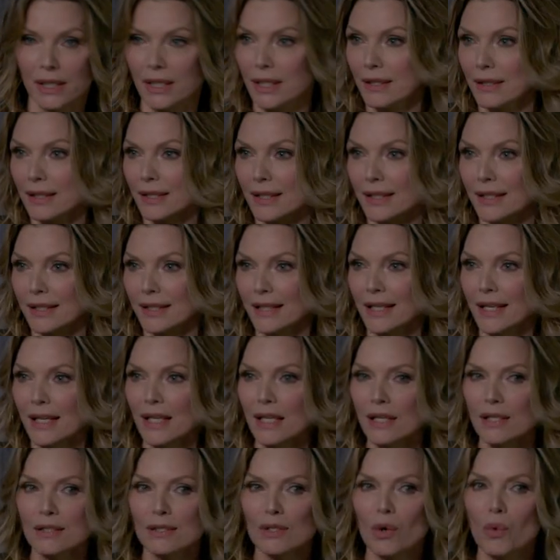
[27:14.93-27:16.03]
anything.
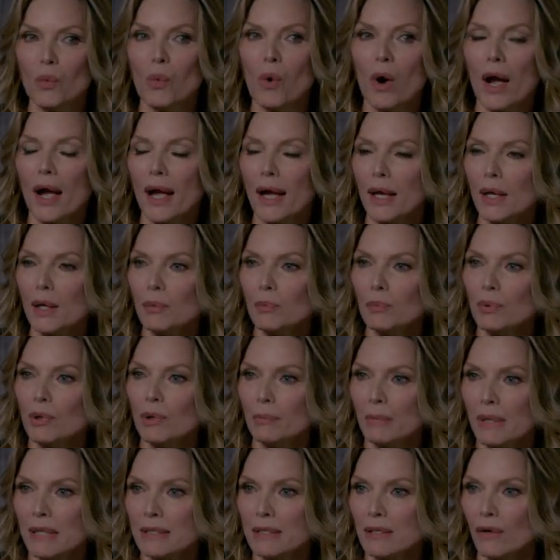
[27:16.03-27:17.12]
Mm so why put
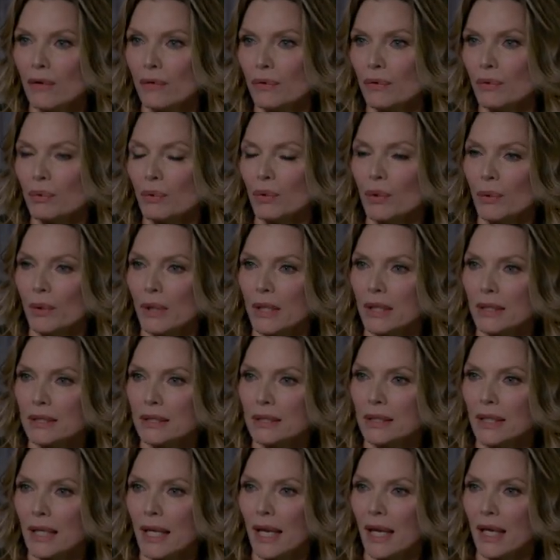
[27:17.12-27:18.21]
myself through
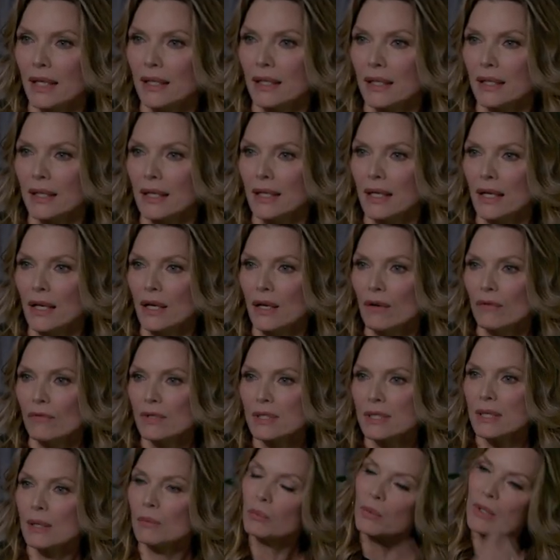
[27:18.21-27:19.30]
it? And for
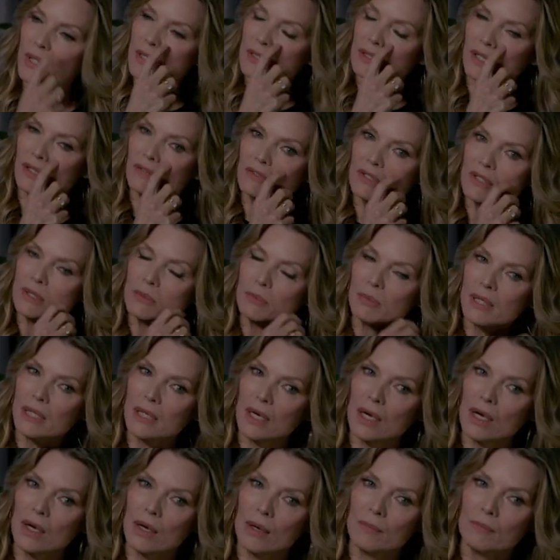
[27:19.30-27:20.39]
some reason, I've just
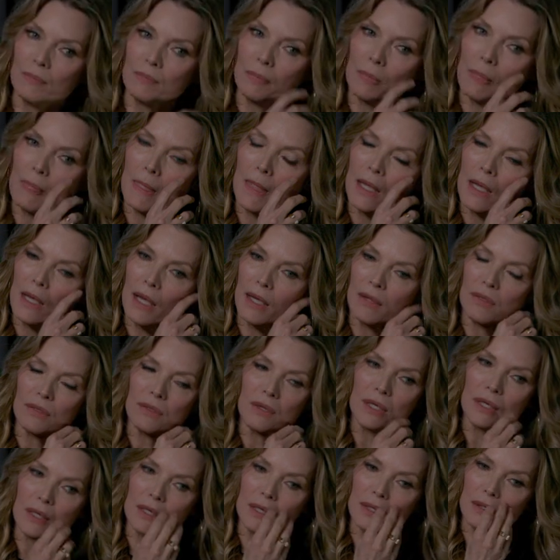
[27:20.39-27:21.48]
become, I
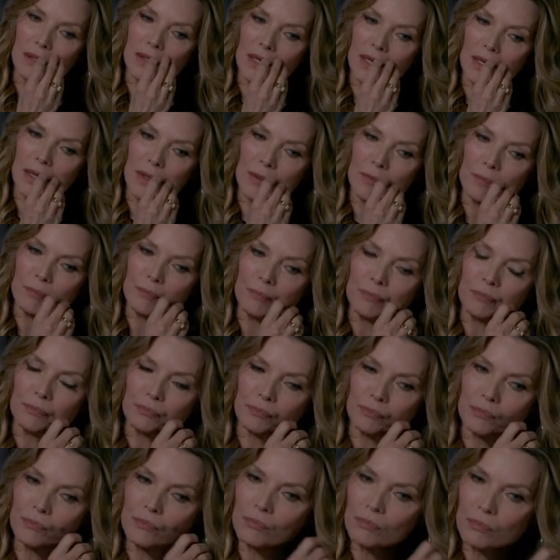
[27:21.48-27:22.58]
think, um,
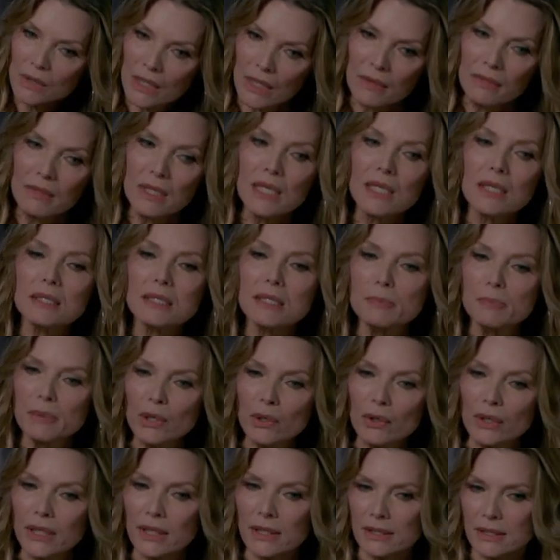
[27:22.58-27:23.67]
the
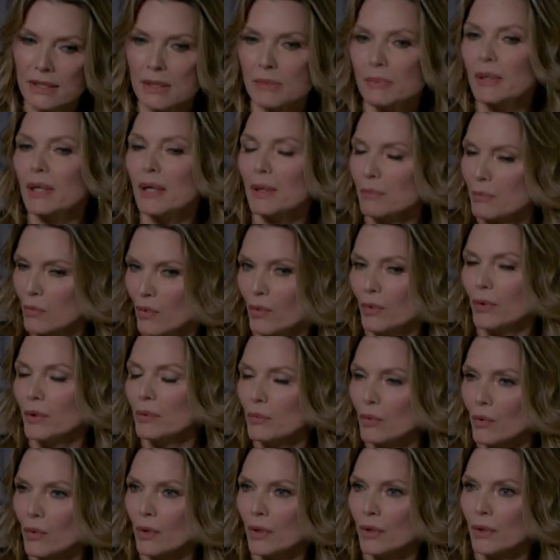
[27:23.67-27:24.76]
experience has become more and
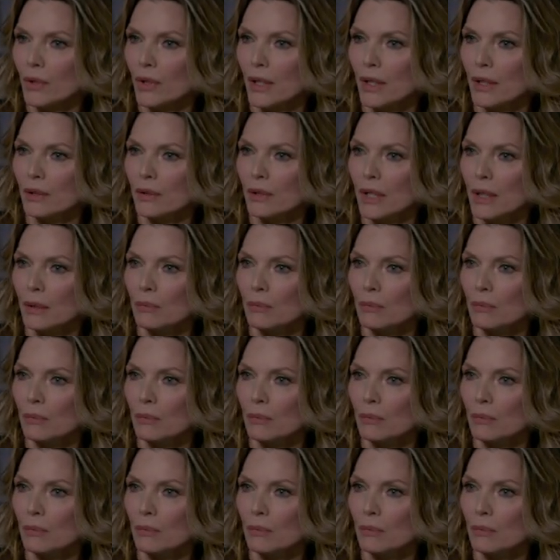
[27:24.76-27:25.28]
more in,